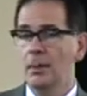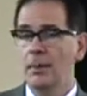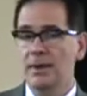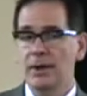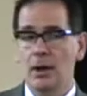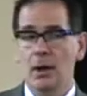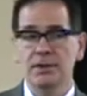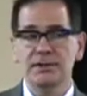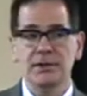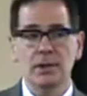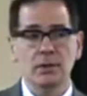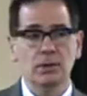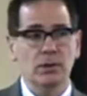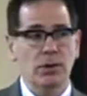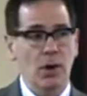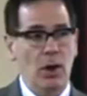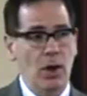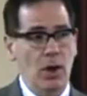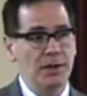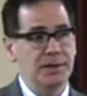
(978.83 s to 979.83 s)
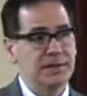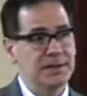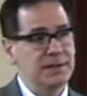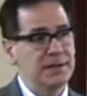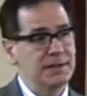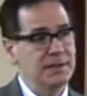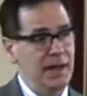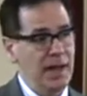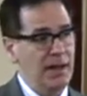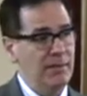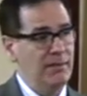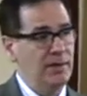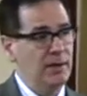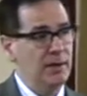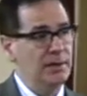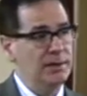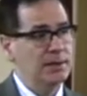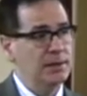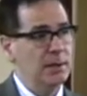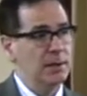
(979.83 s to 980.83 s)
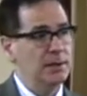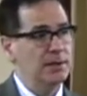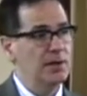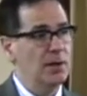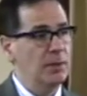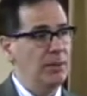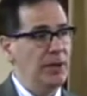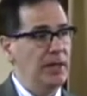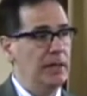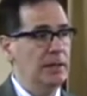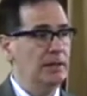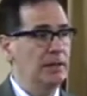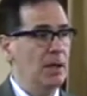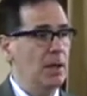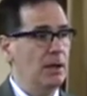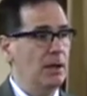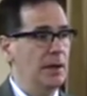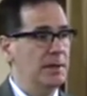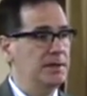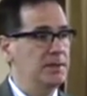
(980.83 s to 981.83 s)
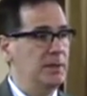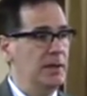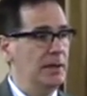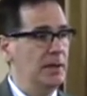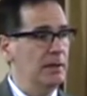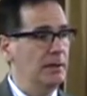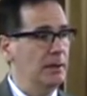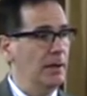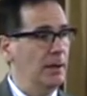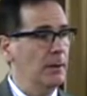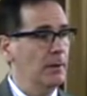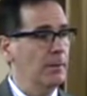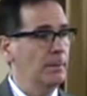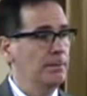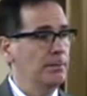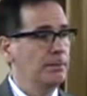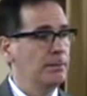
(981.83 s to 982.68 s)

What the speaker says: but also cost savings depend on us being there.